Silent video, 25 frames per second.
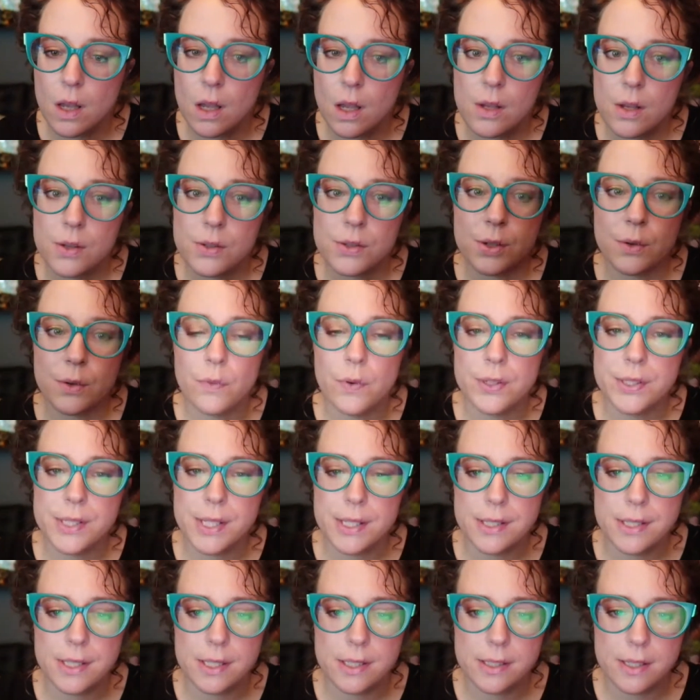So
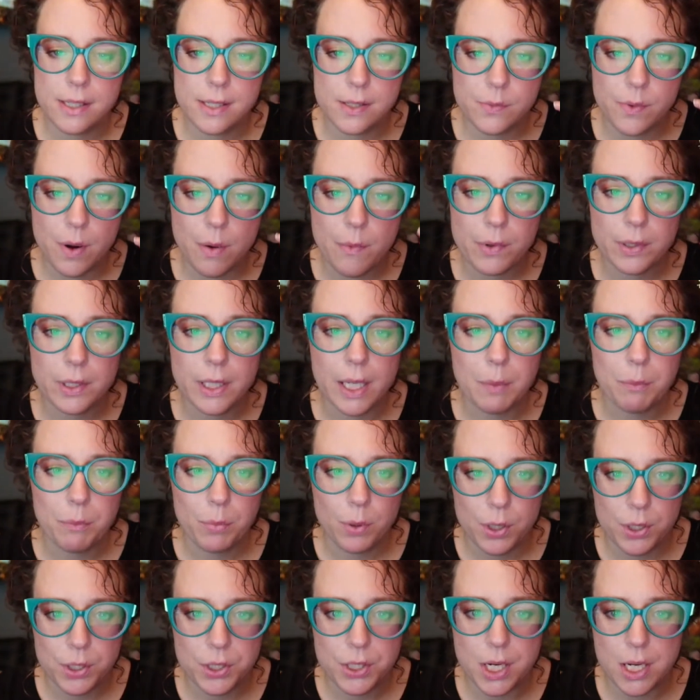resistance is when we're like
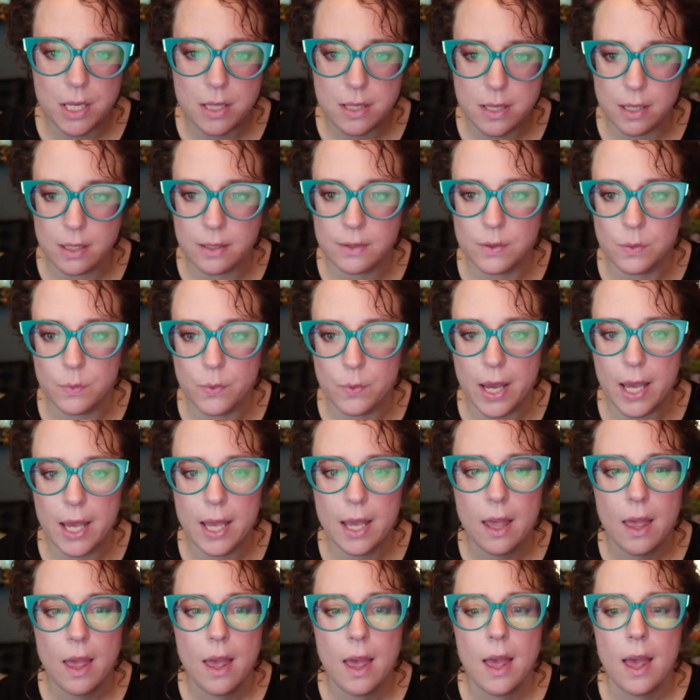pushing things away.